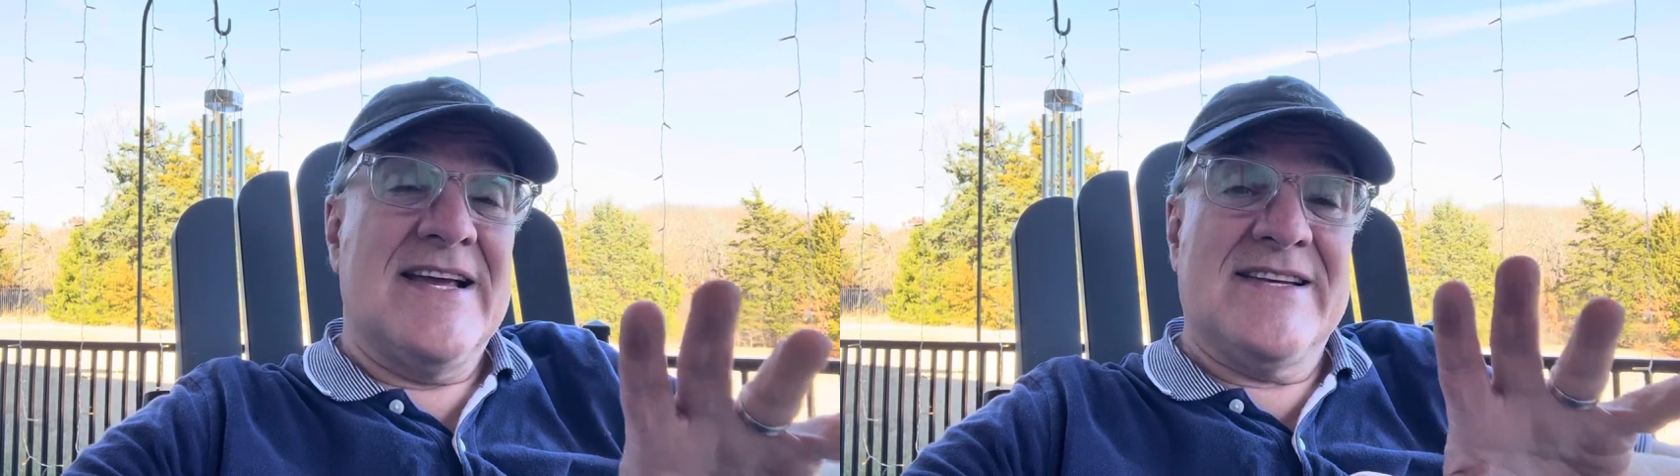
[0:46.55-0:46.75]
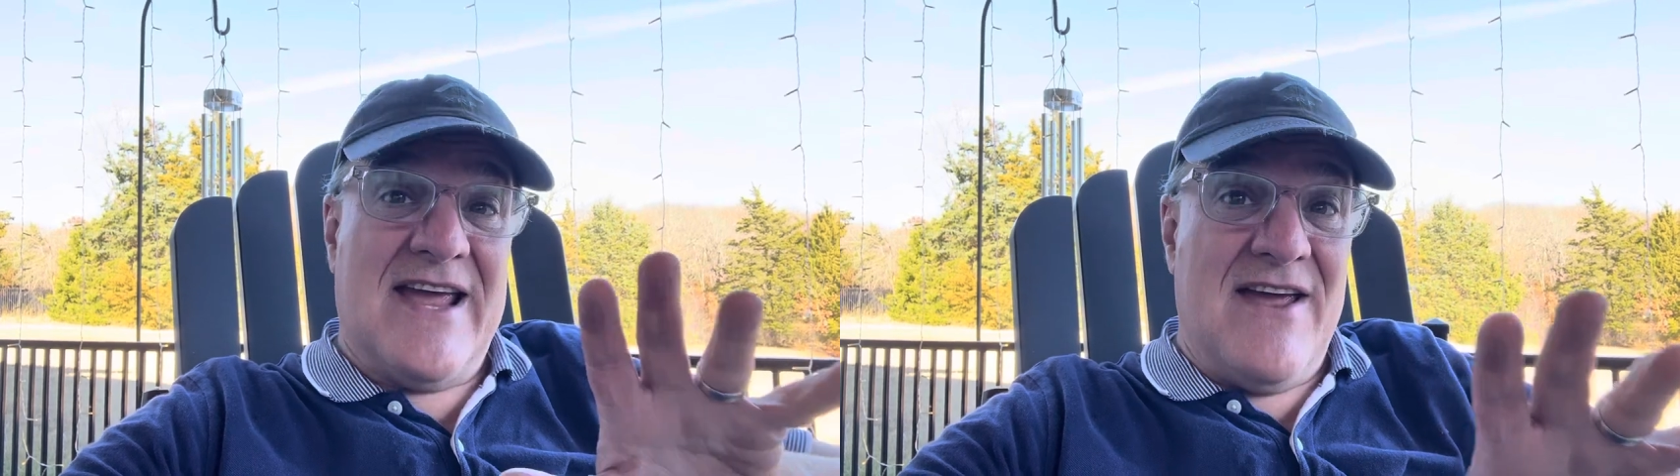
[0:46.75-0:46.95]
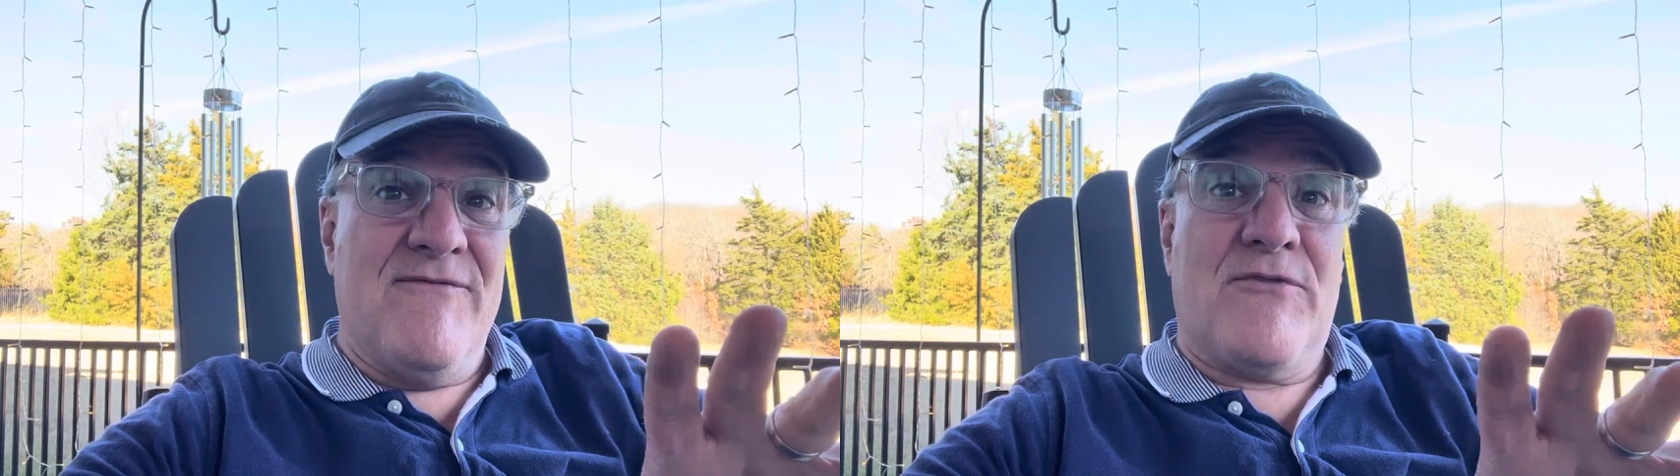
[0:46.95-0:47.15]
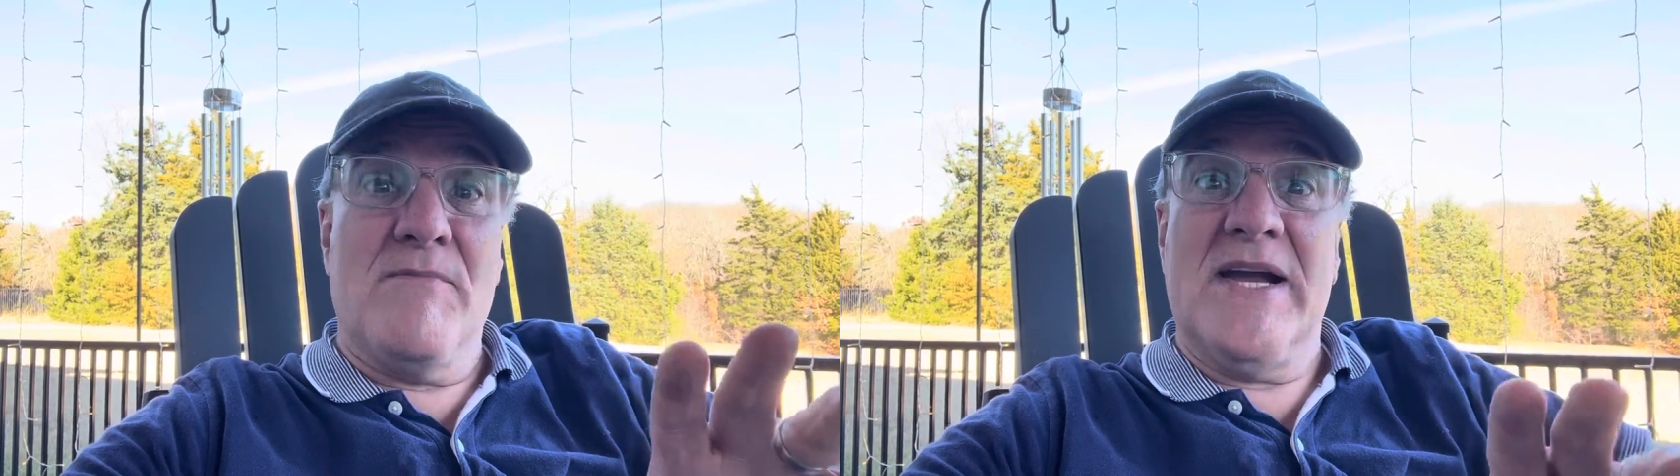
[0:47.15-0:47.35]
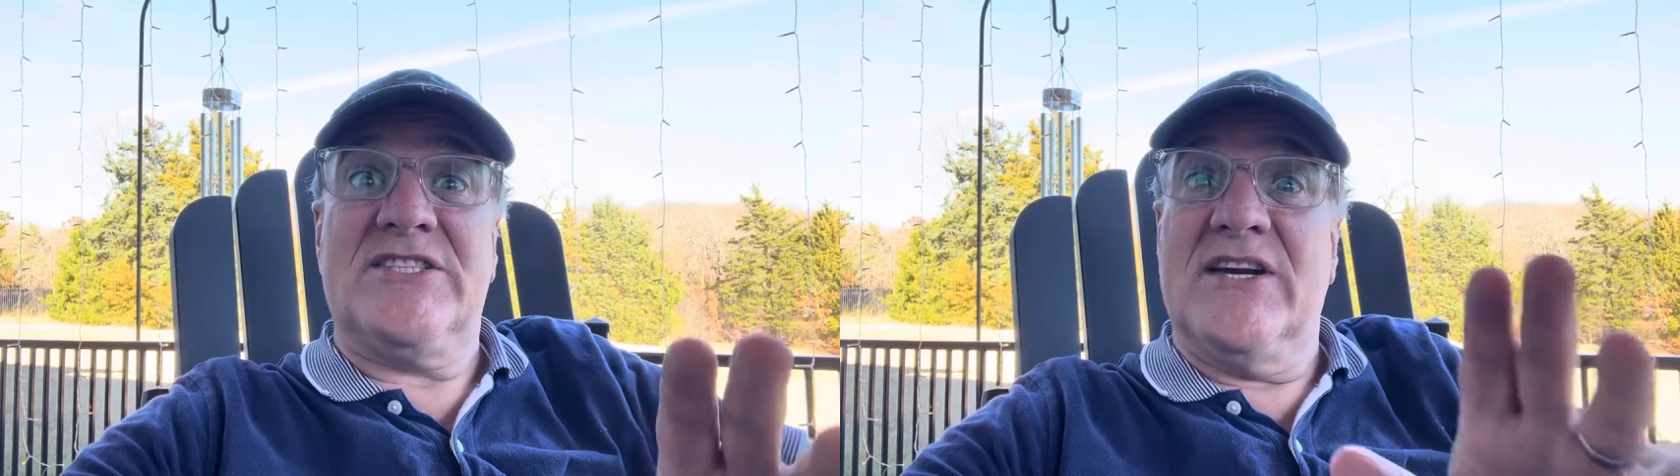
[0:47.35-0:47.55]
to
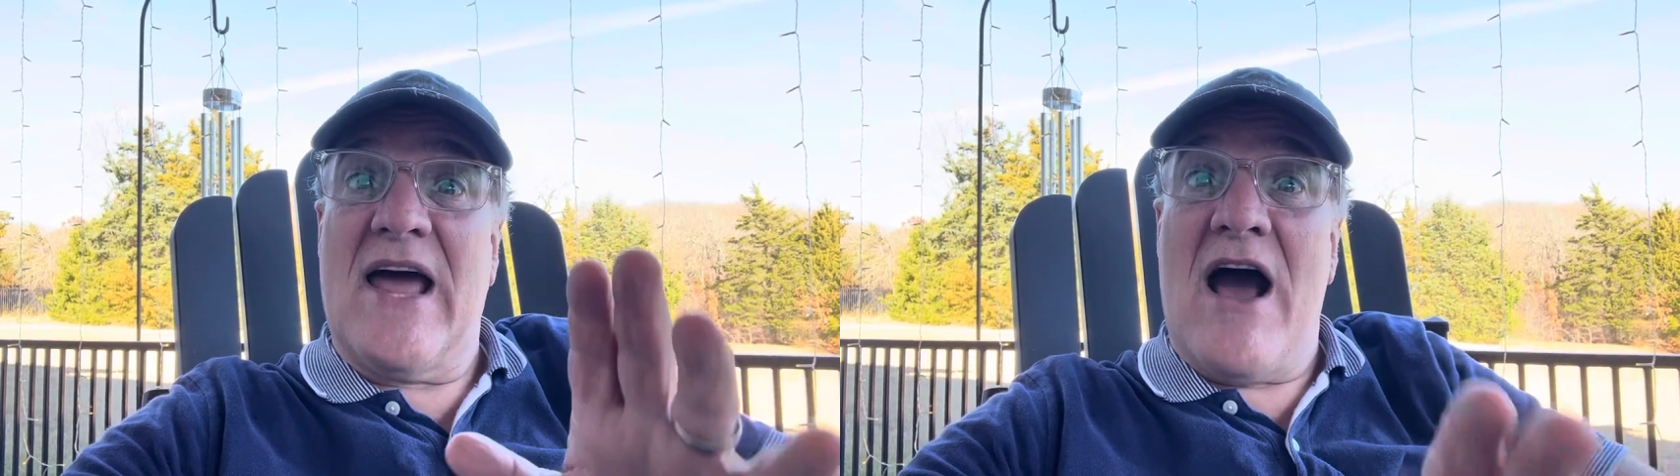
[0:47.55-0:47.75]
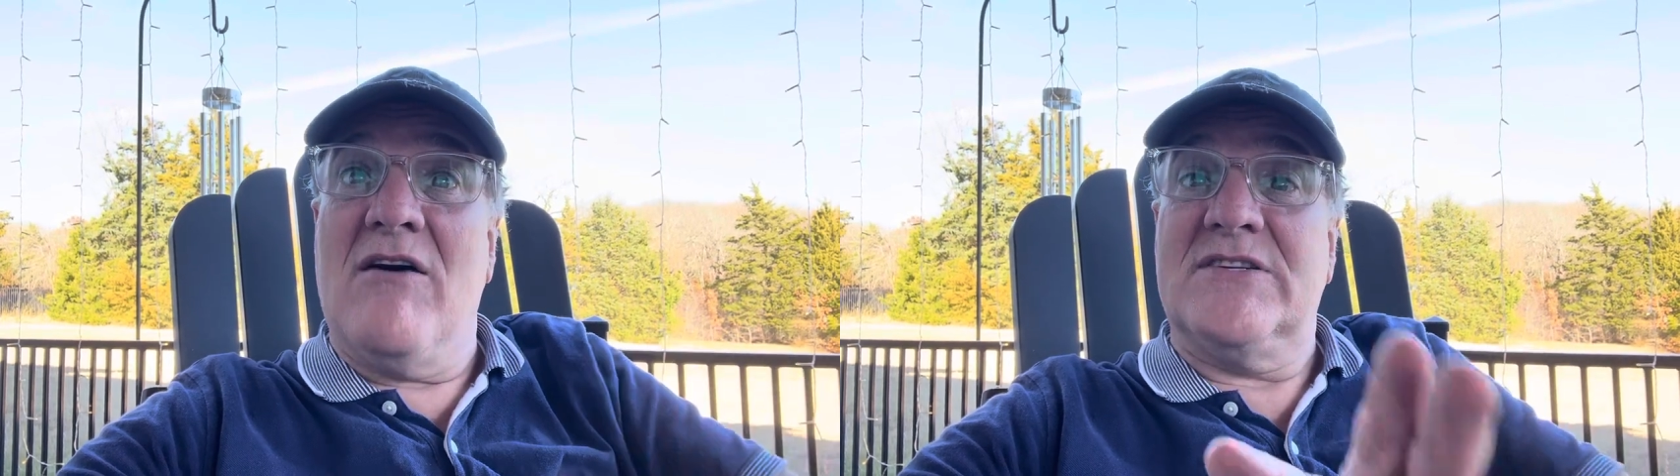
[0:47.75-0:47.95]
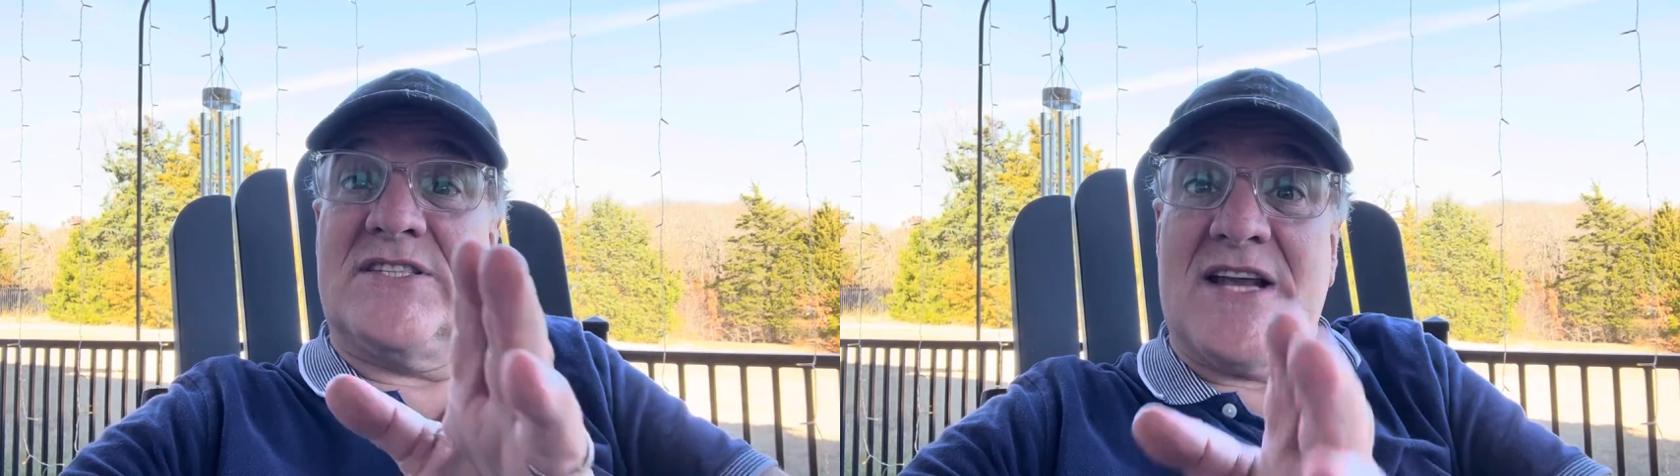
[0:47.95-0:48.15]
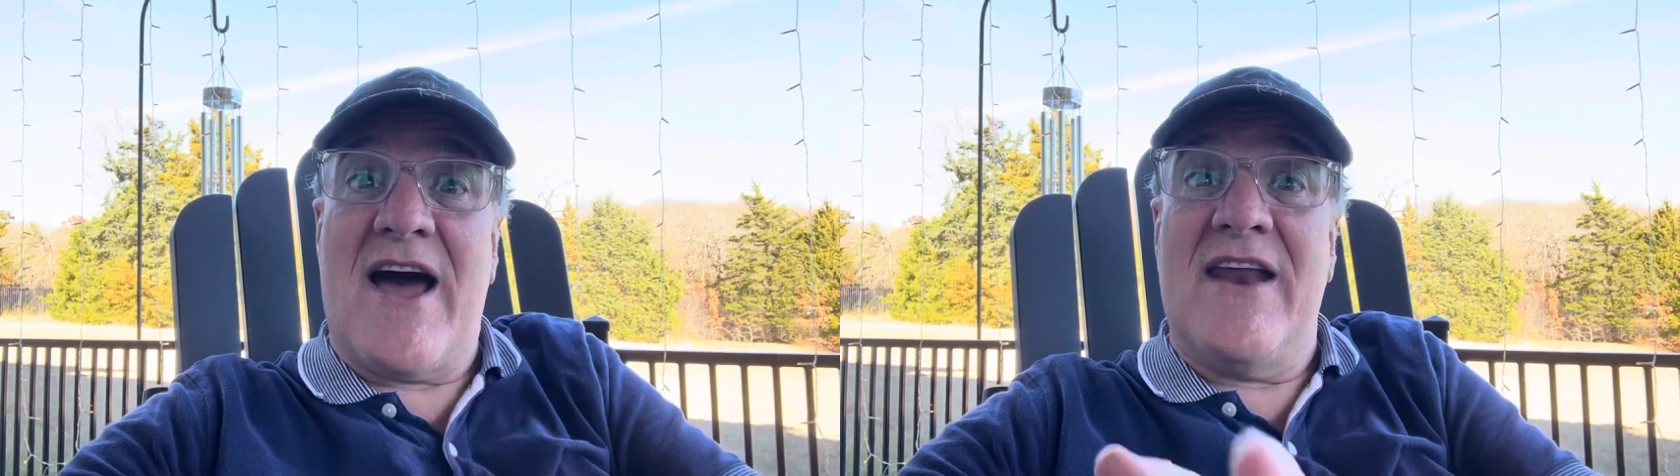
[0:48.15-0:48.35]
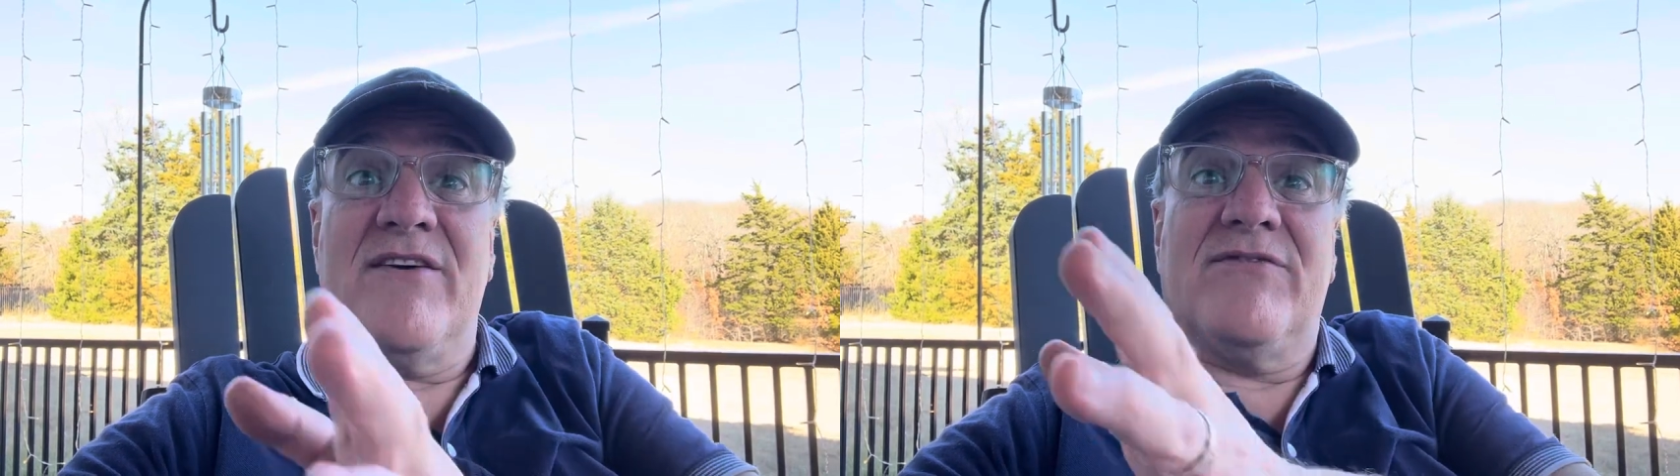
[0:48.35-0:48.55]
information
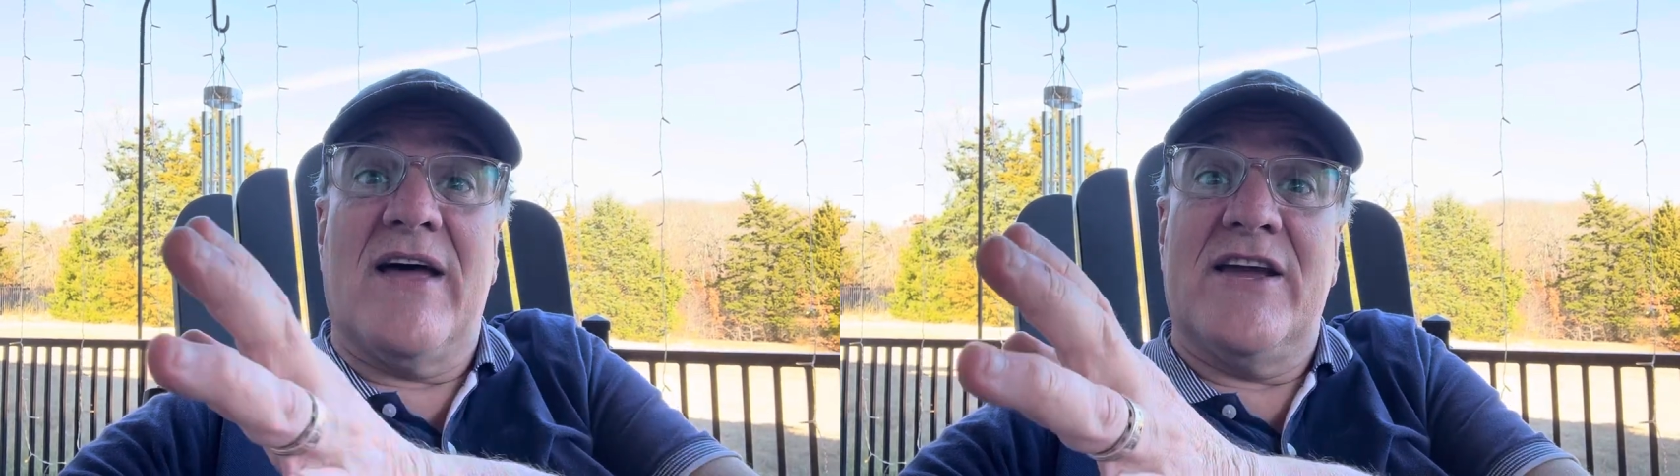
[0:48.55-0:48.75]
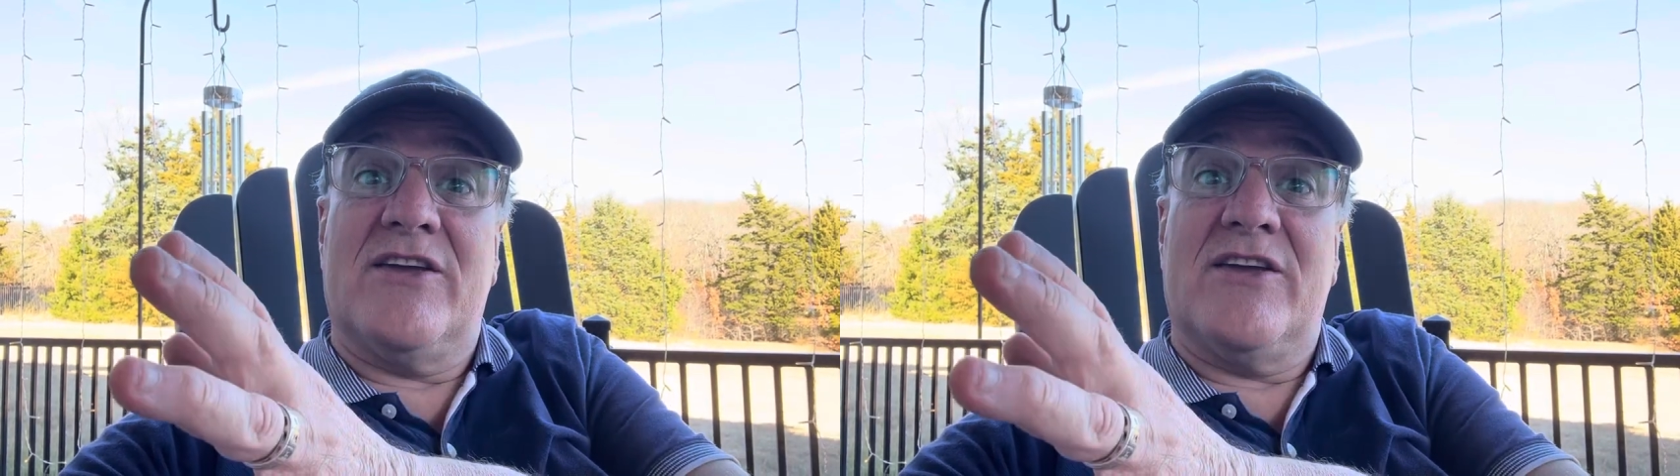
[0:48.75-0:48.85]
outside of like,